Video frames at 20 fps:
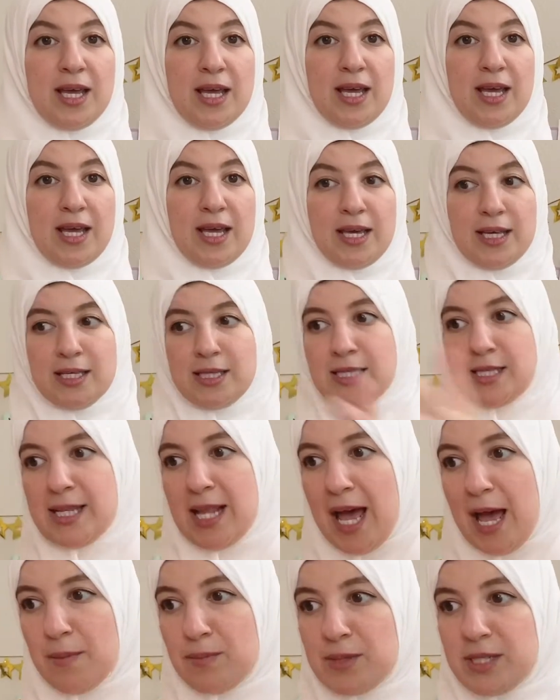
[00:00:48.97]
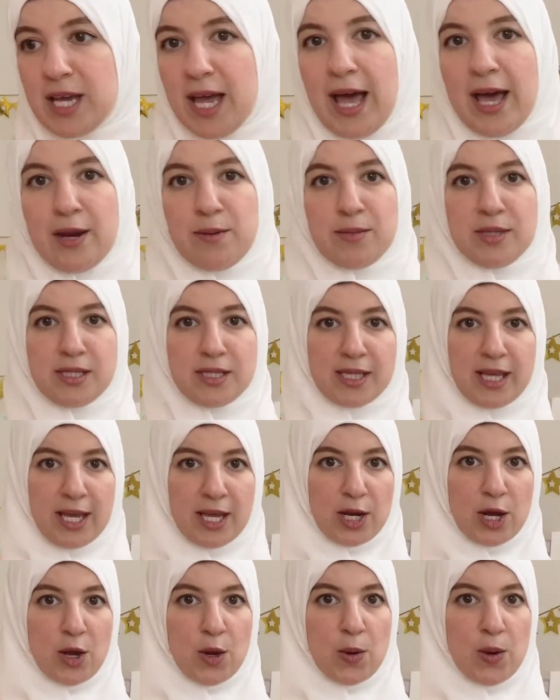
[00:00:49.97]
He snapped at a
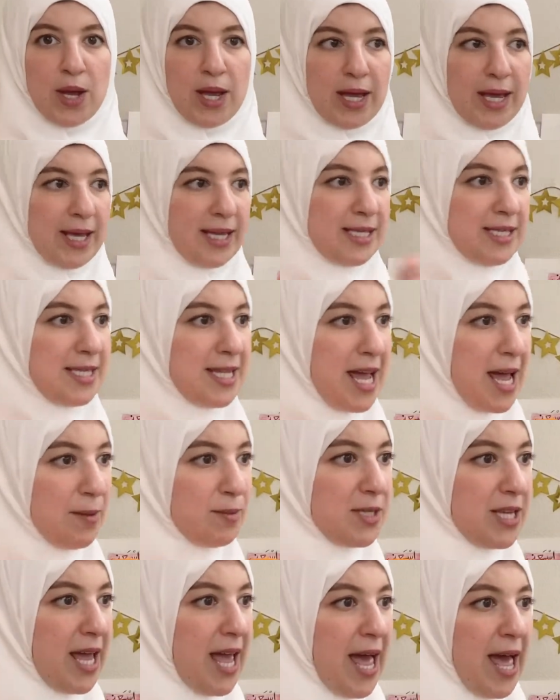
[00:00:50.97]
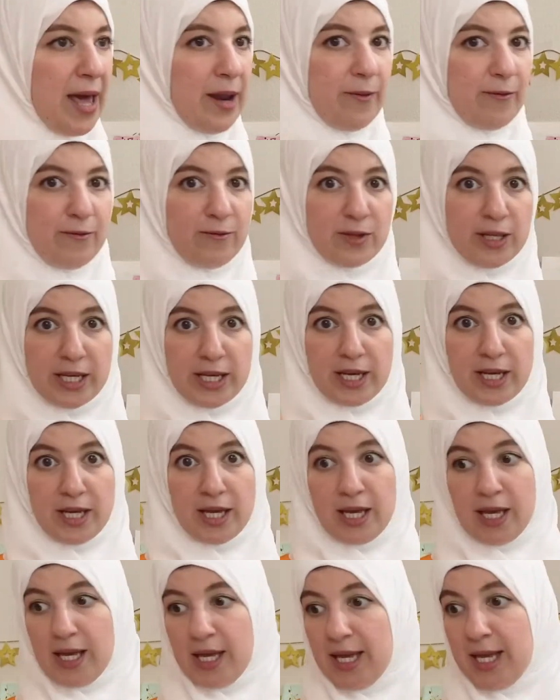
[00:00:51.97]
mosquito. He snapped at a flea.
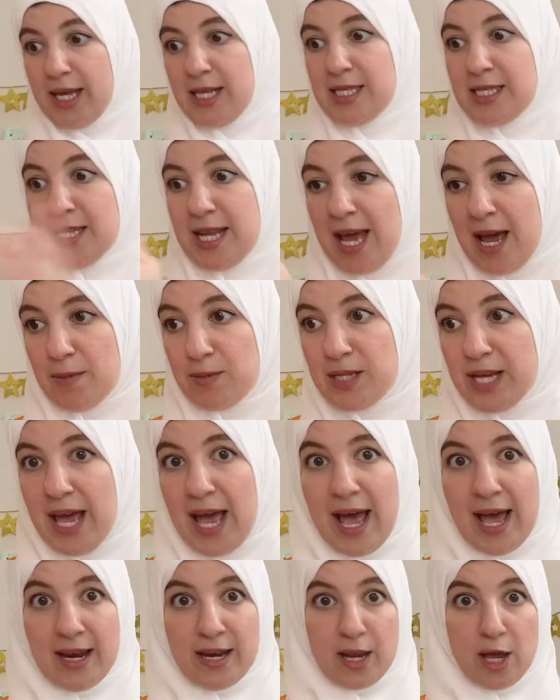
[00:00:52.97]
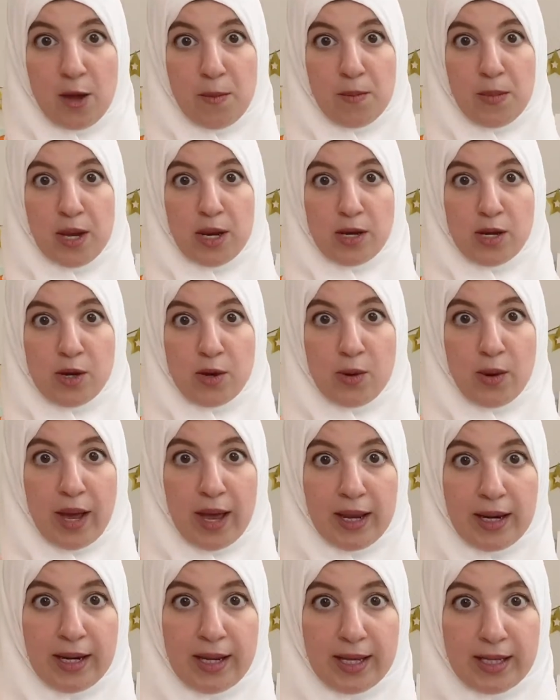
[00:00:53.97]
He snapped at a minnow
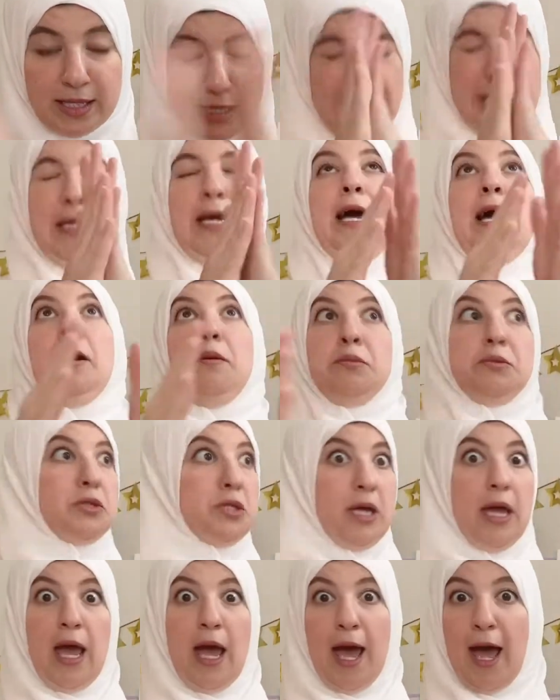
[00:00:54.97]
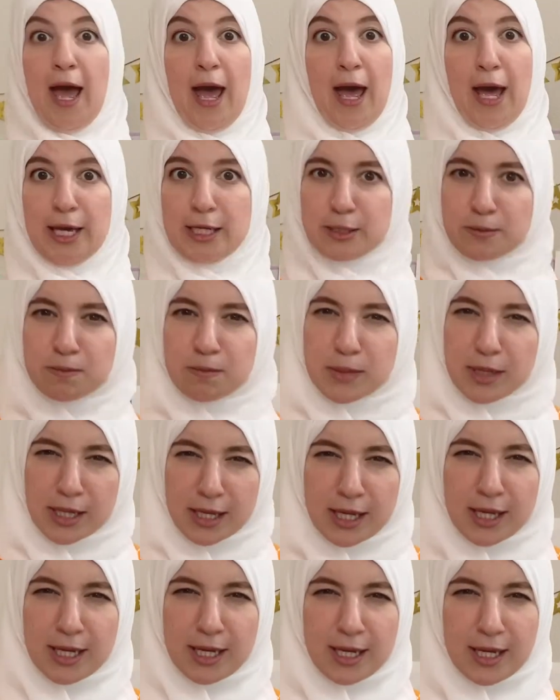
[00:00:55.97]
and he snapped at
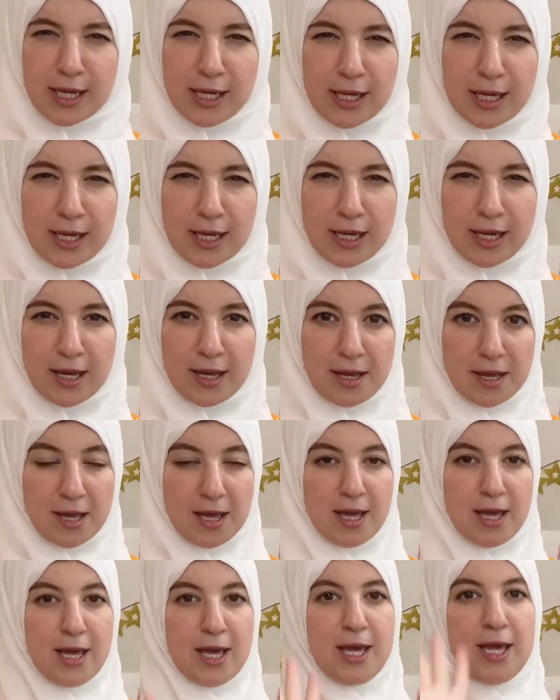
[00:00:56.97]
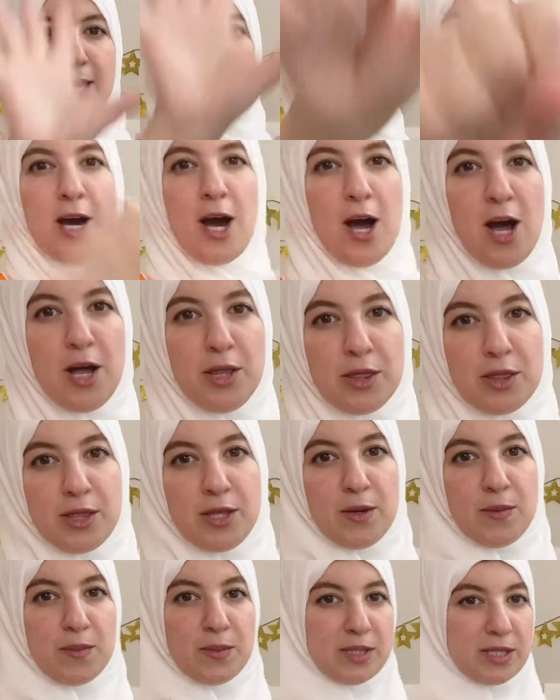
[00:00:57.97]
me. He caught the
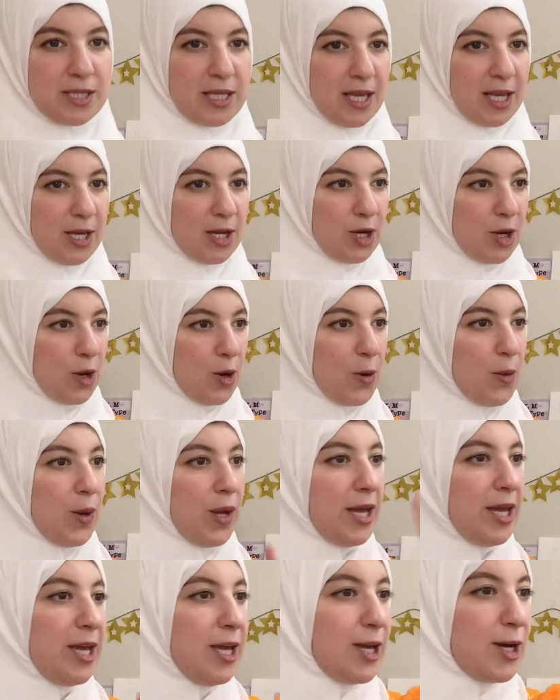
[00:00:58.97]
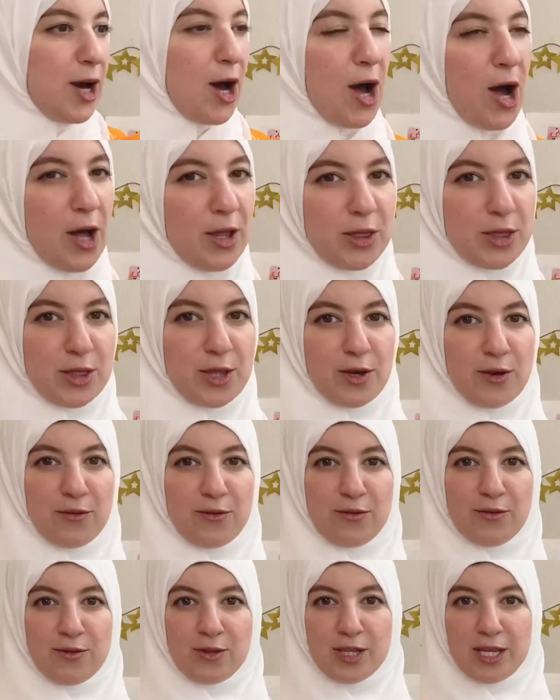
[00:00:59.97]
mosquito, he caught the
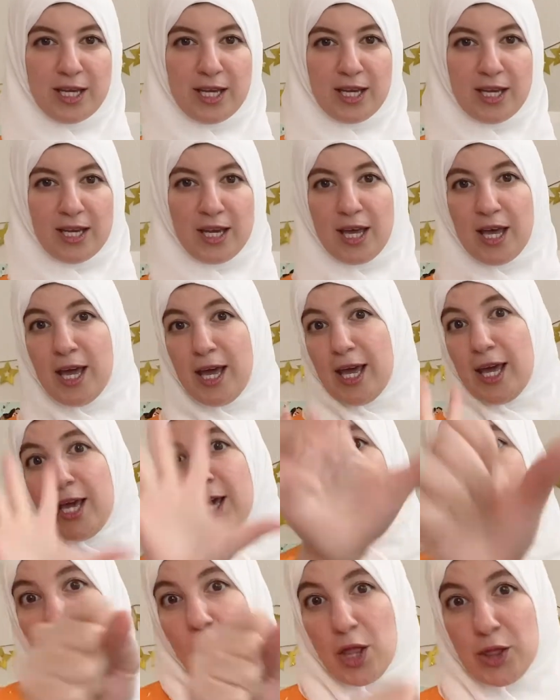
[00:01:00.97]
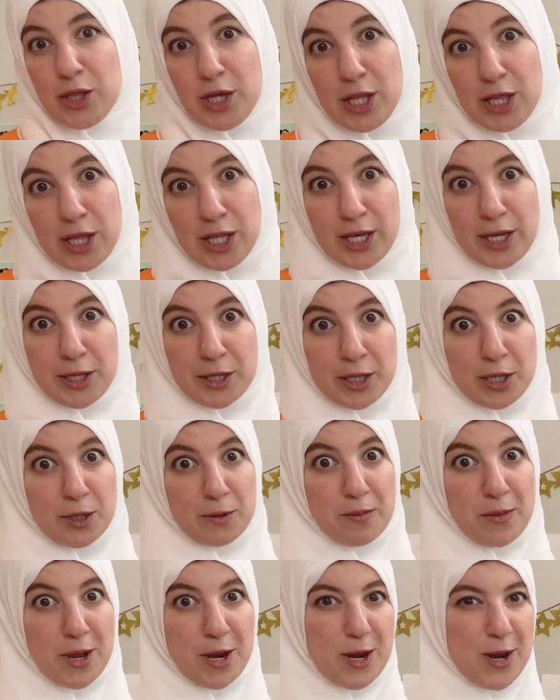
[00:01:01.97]
flea, he caught the little
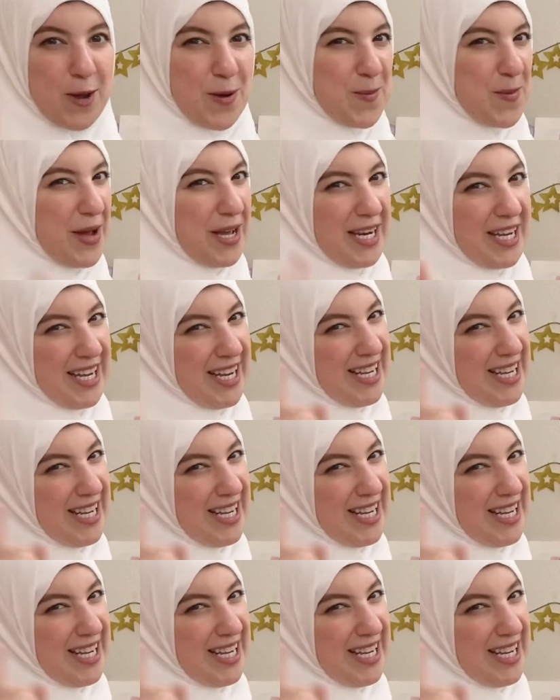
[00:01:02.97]
minnow, but he